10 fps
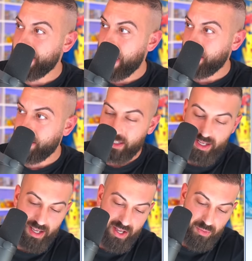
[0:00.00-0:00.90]
it together.
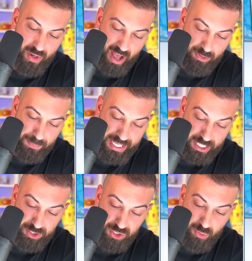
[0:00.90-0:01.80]
We have the
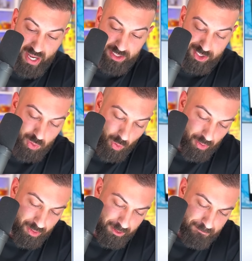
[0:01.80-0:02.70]
Pikachu. We have the
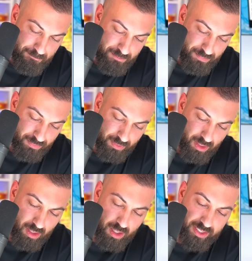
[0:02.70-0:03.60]
Squirtle.
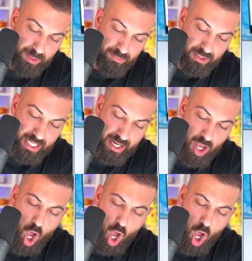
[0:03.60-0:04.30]
Is that?